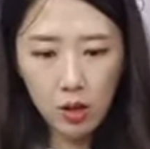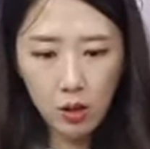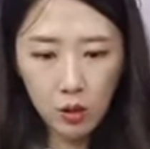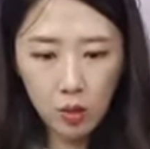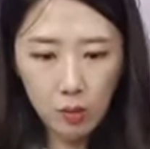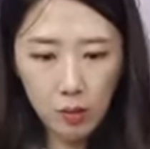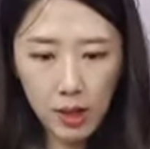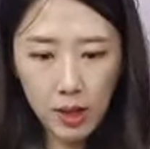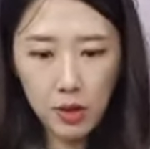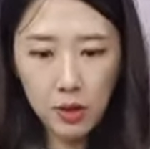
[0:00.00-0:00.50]

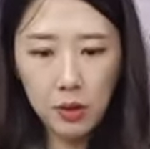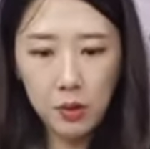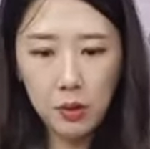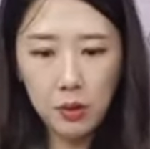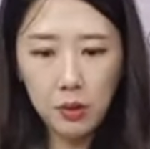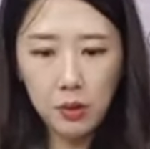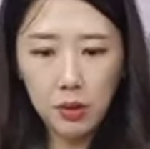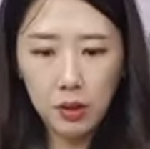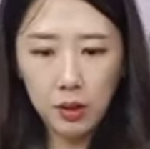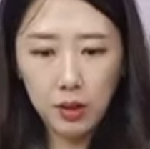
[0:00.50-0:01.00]

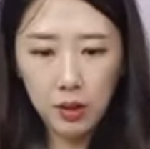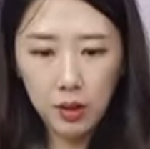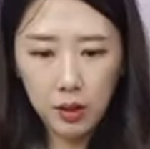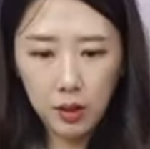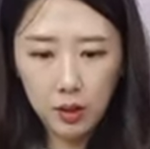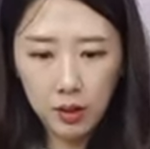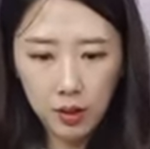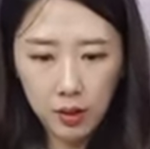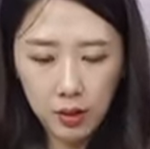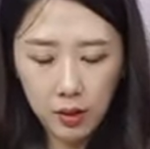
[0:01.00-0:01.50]
tomatoes,
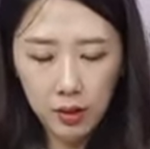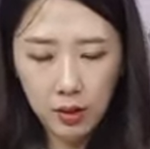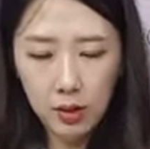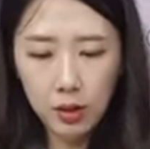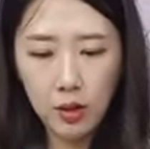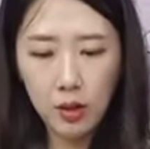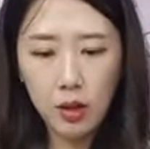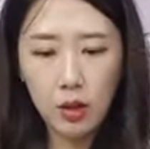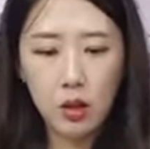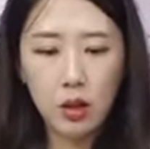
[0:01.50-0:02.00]

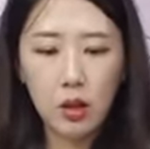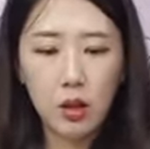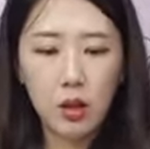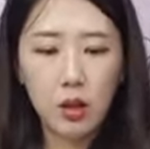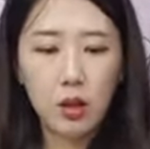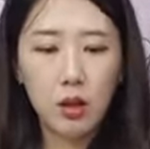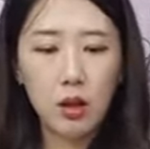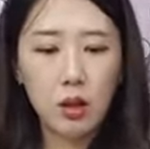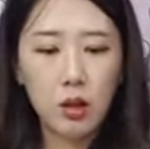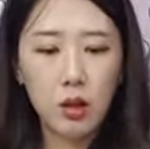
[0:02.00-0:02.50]

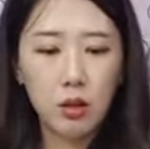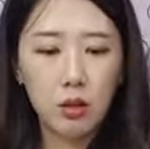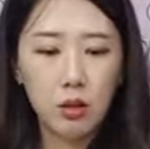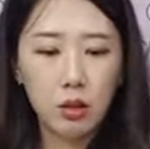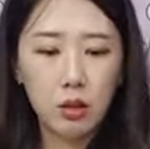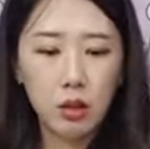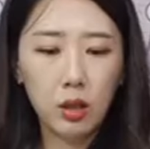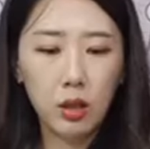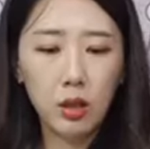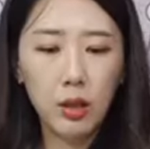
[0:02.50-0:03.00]

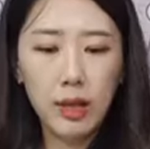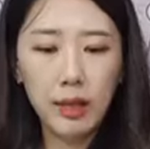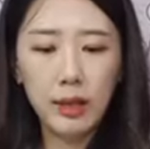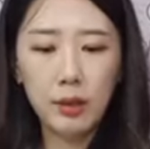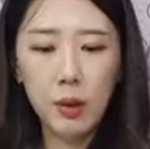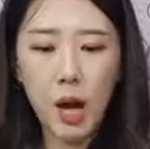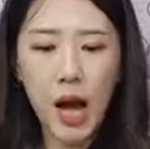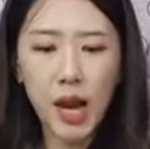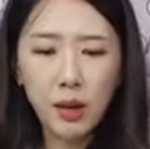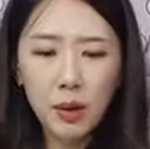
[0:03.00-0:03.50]
just collect
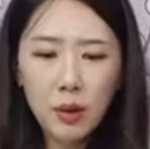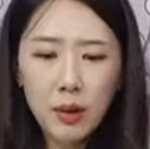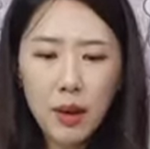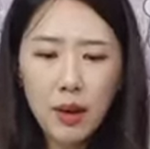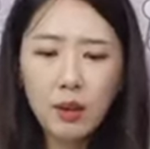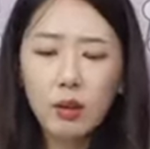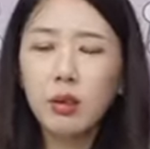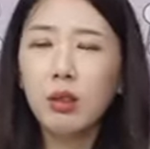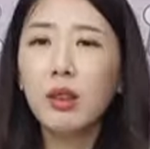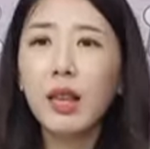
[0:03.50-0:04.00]
them.
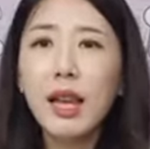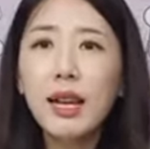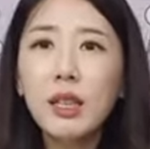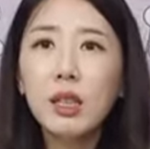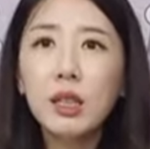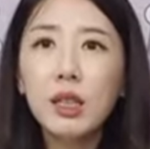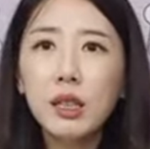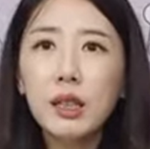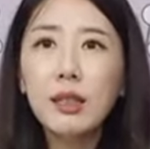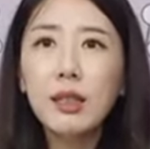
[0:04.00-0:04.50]
Thank
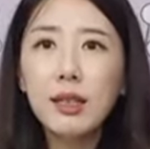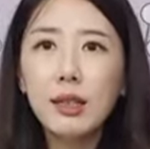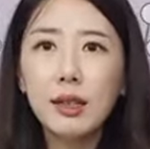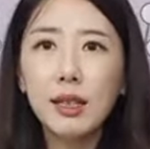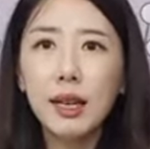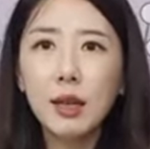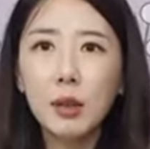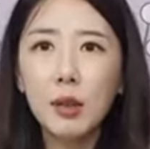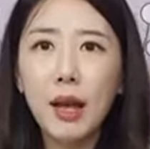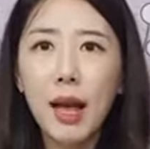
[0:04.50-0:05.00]
goodness
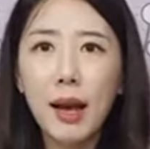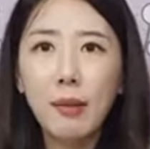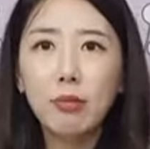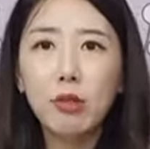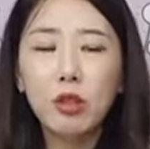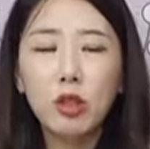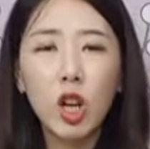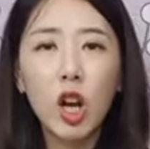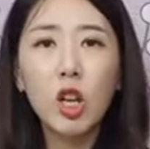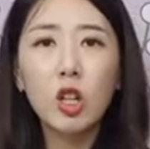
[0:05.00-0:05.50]
I don't have to
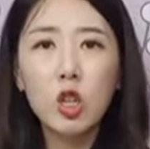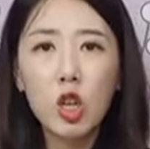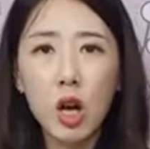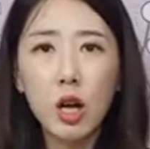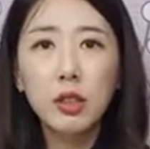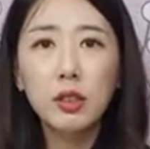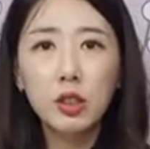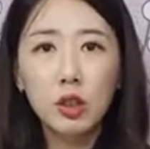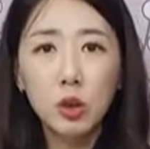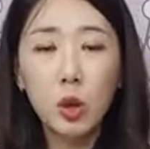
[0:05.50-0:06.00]
touch
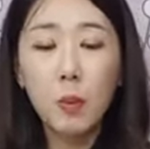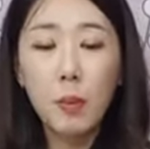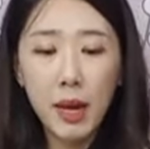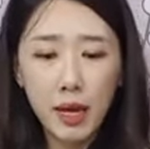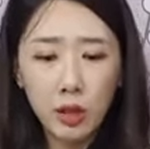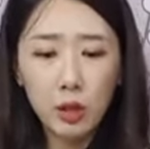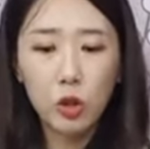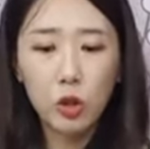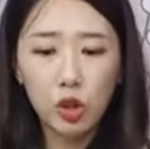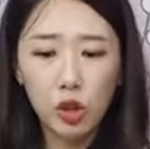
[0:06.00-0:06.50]
all this
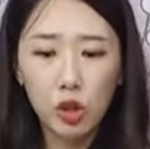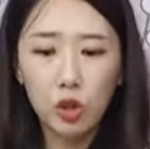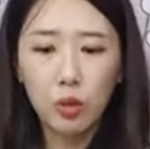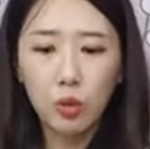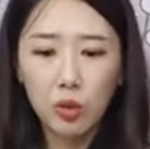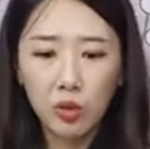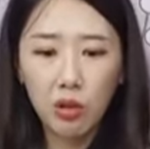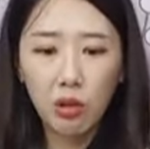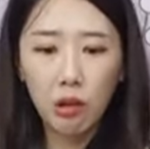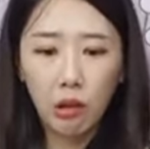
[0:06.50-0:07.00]
tomato
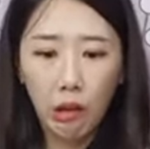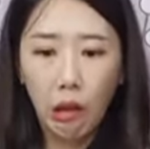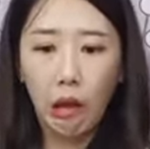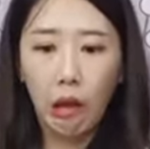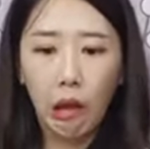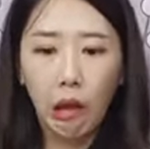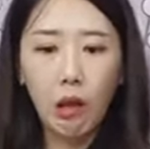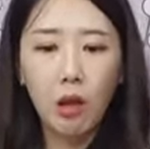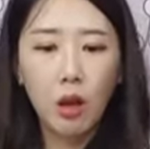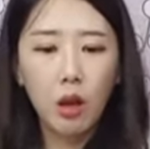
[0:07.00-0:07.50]
juice.
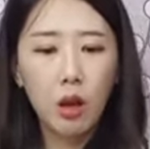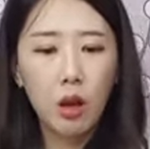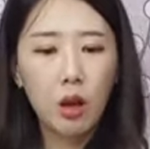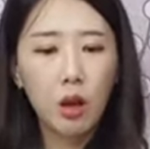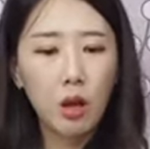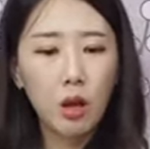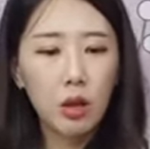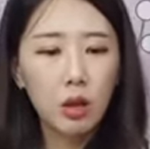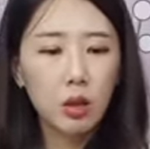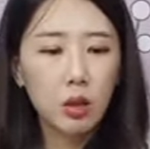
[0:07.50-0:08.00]

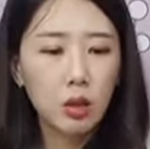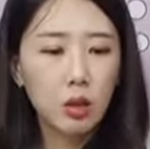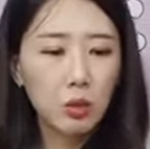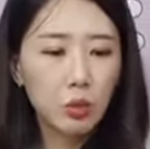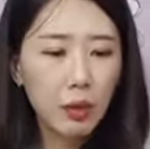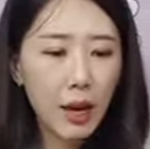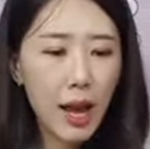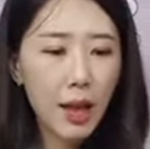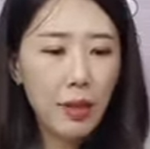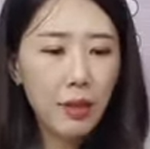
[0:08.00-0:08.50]
Just
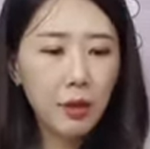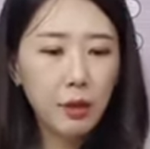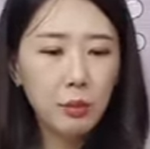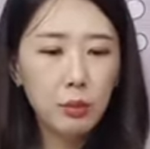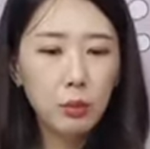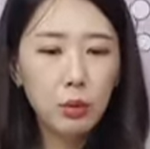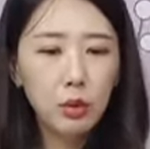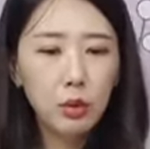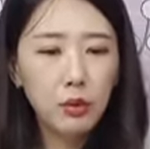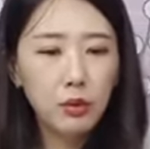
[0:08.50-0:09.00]
rather
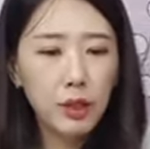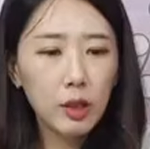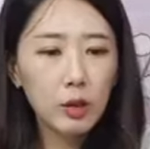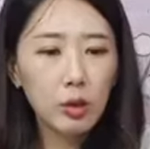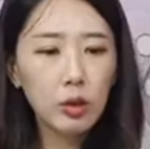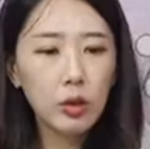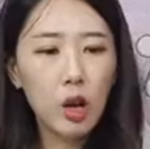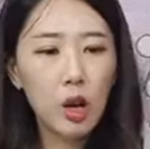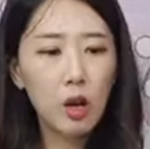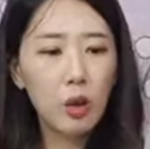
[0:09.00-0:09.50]
move it
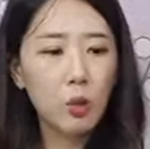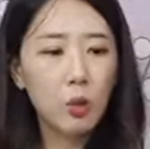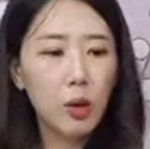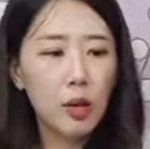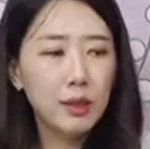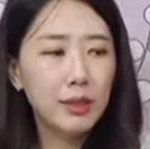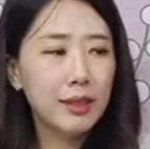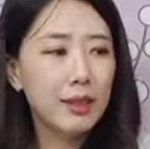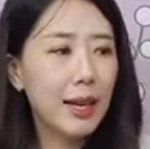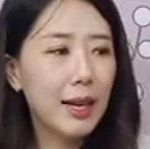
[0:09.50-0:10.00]
to all
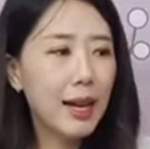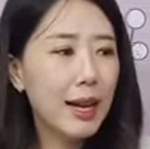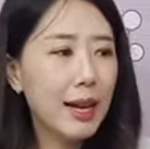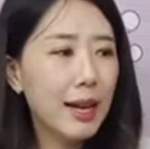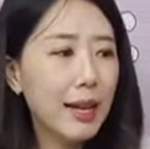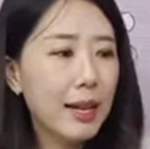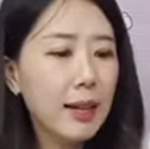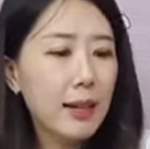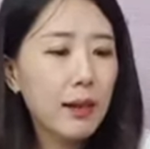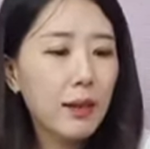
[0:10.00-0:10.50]
one
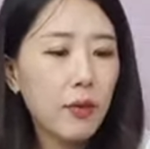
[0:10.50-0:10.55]
side